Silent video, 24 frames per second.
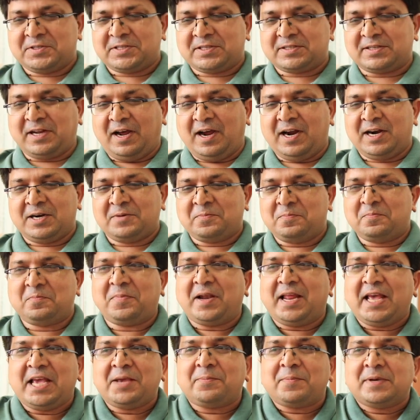star
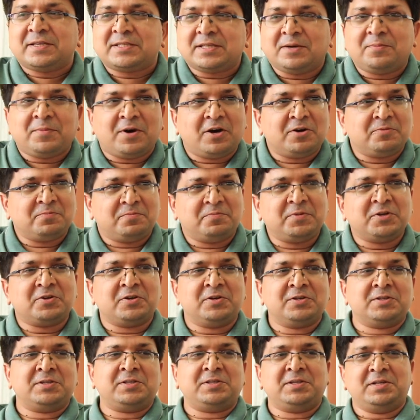playing me somehow,
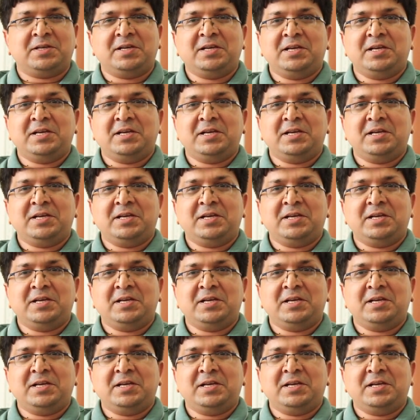because